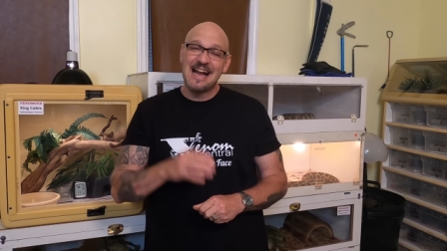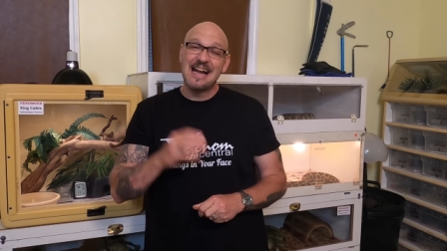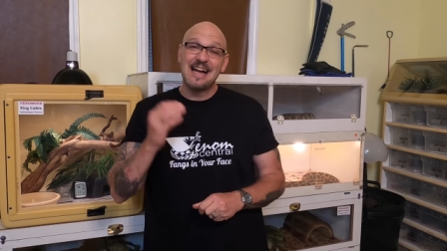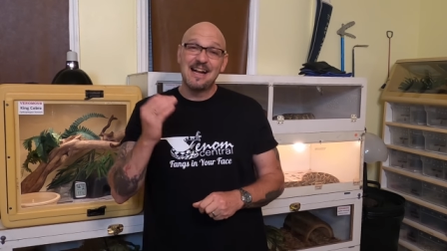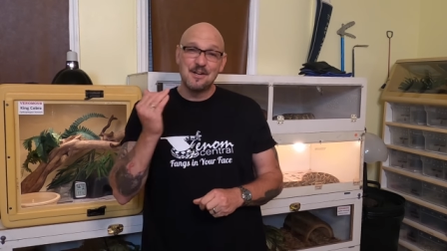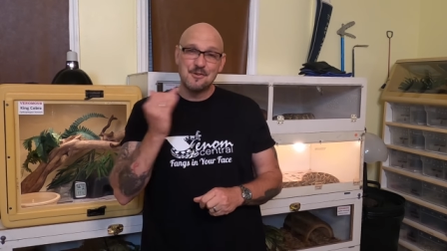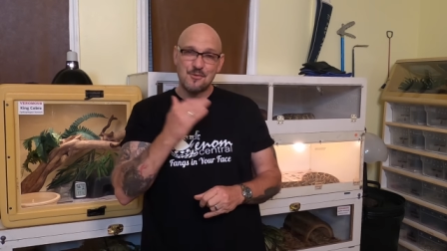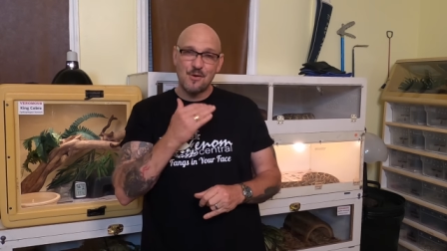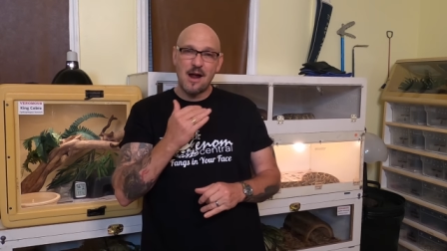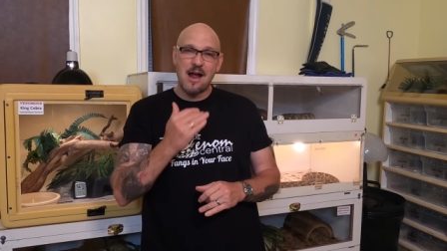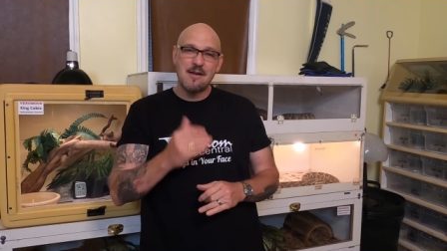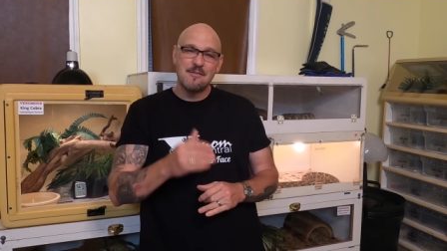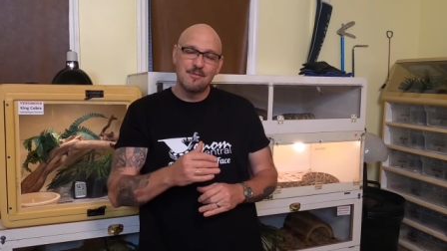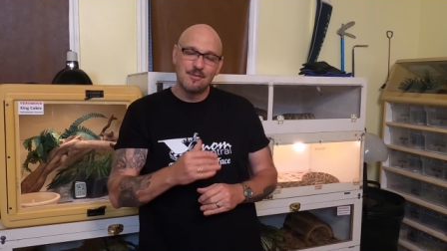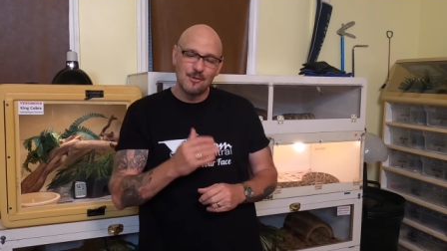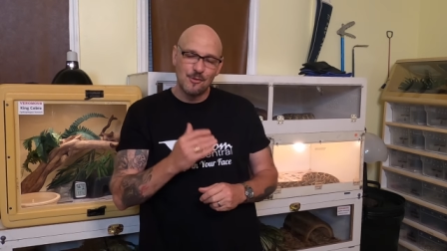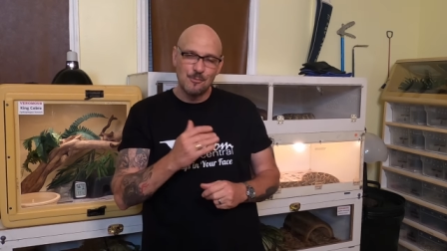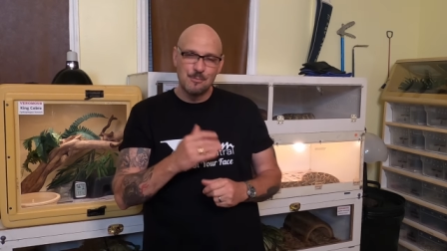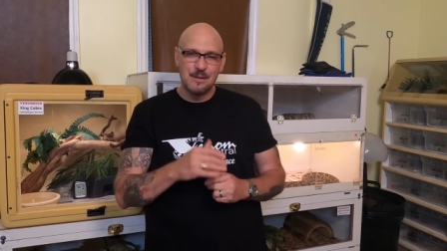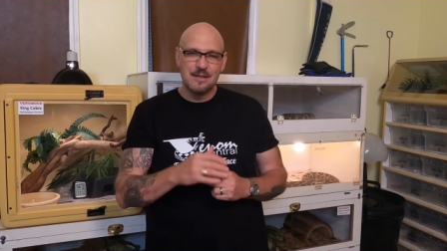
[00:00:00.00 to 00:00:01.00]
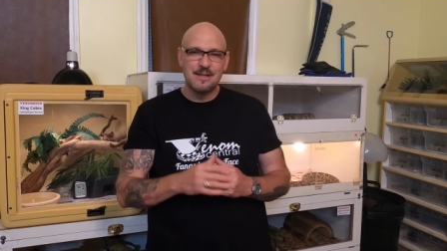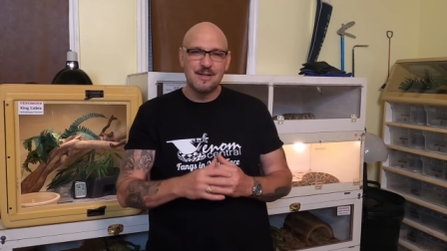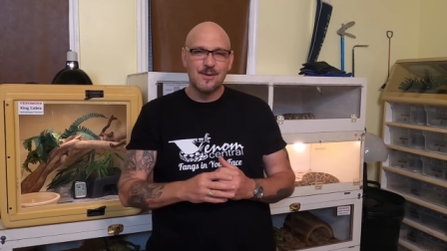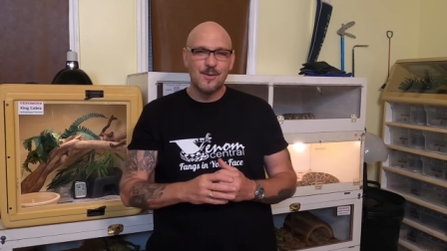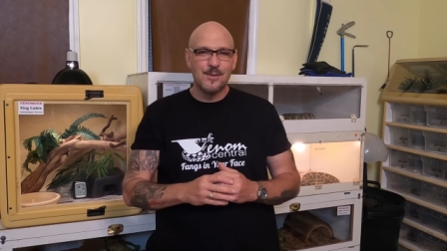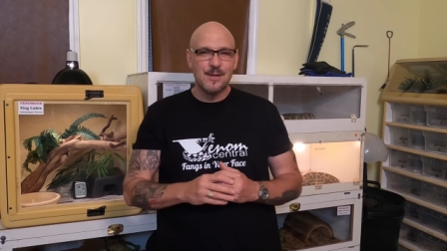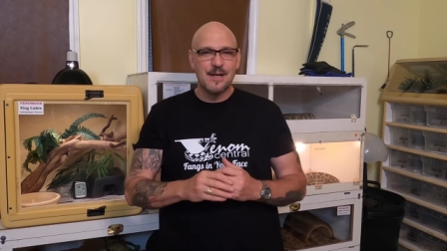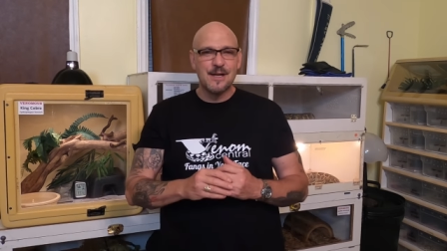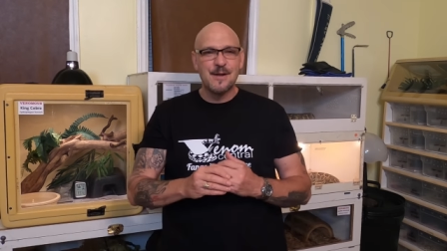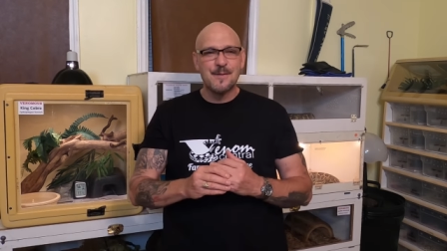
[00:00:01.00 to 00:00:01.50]
and I got to drive a little bit to
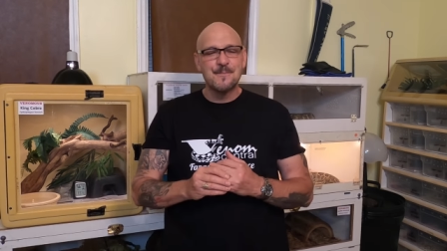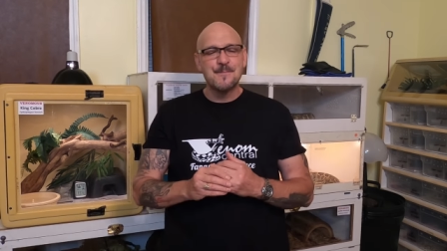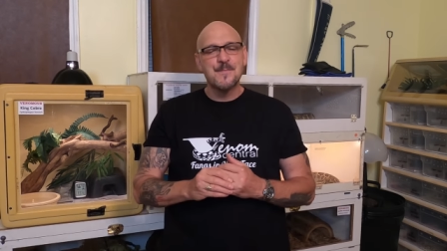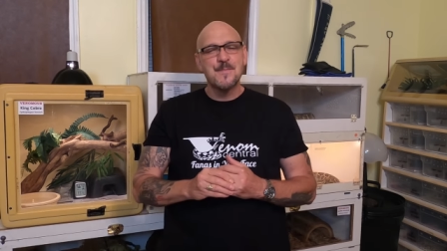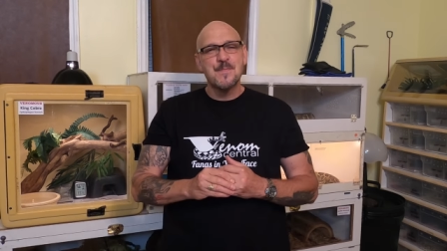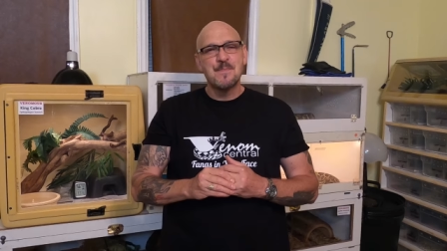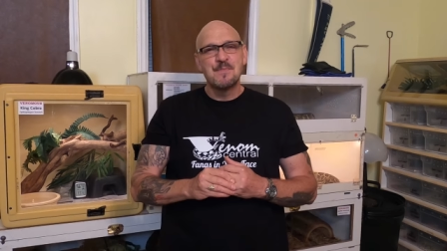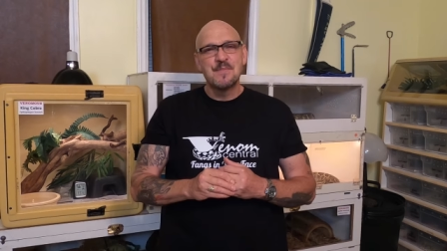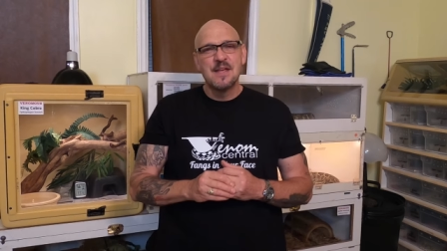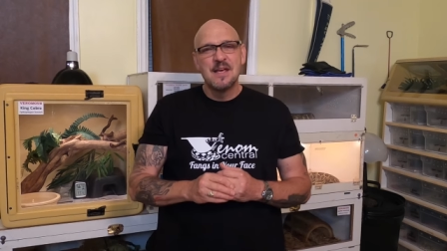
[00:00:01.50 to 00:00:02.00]
go get it.